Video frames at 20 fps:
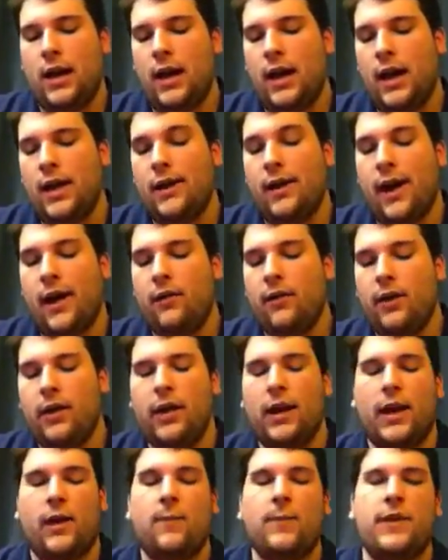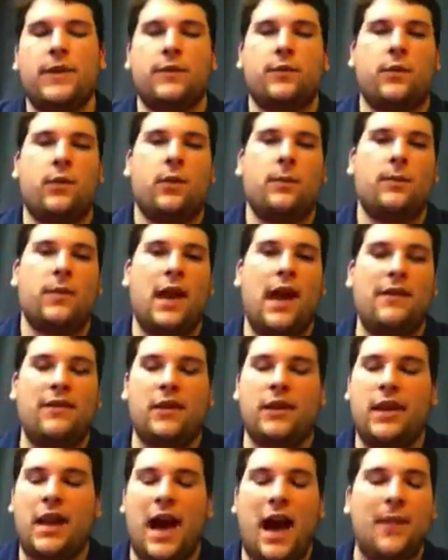I really like Mistworm,
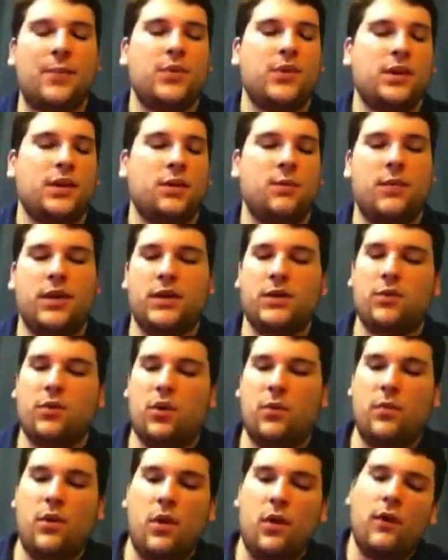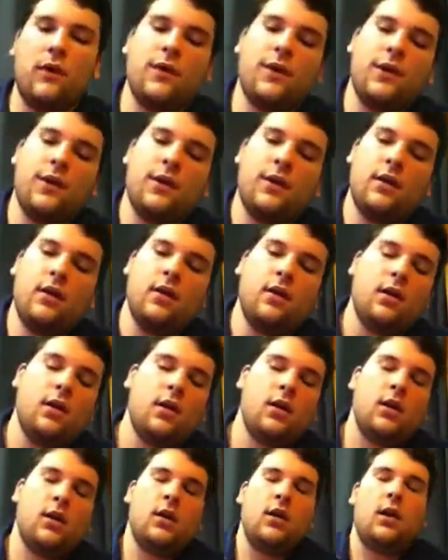having the option to Mistworm over
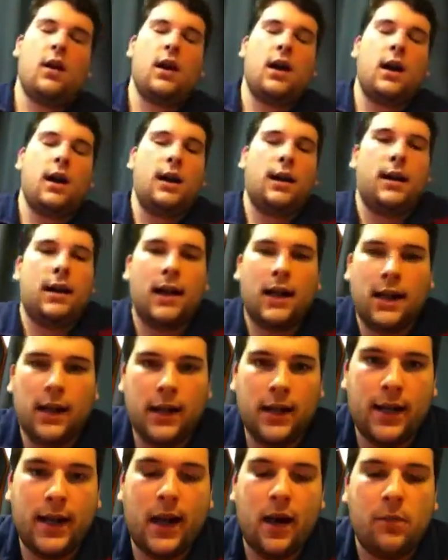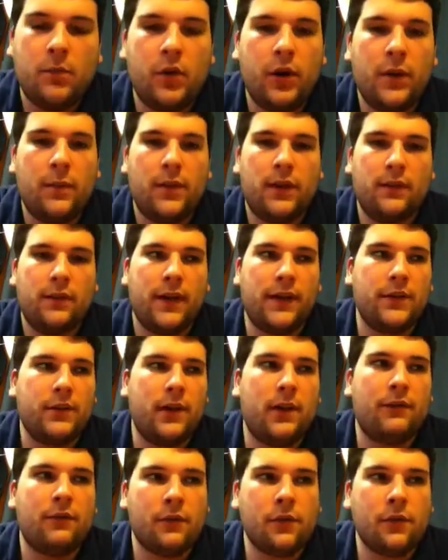Gaga Cowboy, but if I do have